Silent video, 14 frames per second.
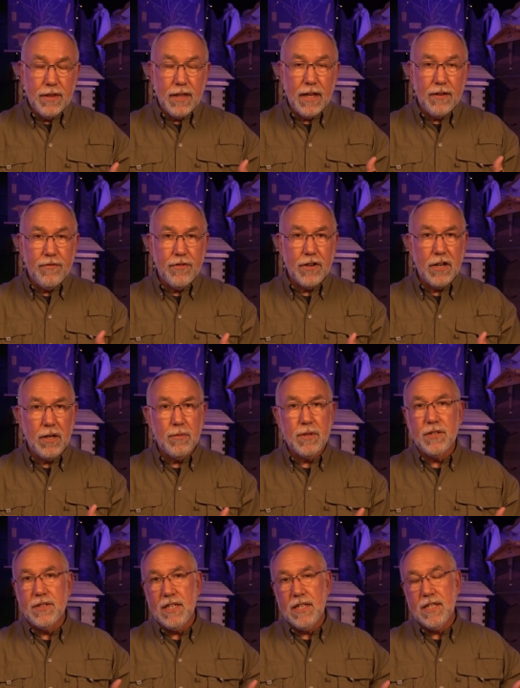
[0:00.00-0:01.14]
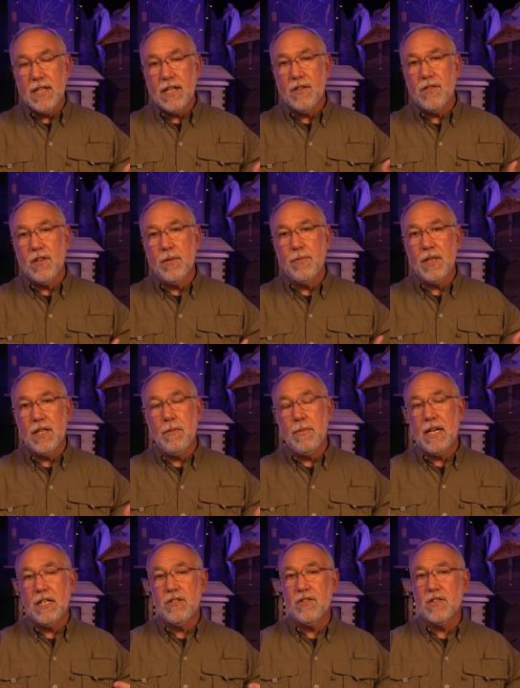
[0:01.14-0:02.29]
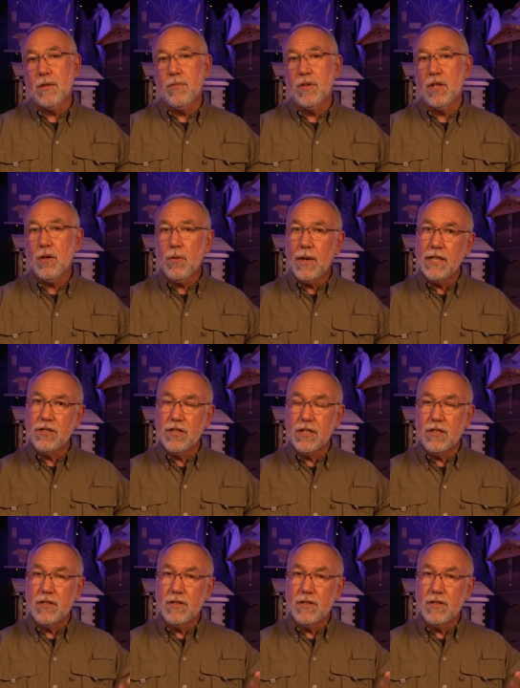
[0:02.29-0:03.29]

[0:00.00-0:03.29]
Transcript: that very well details something that matches up with a question.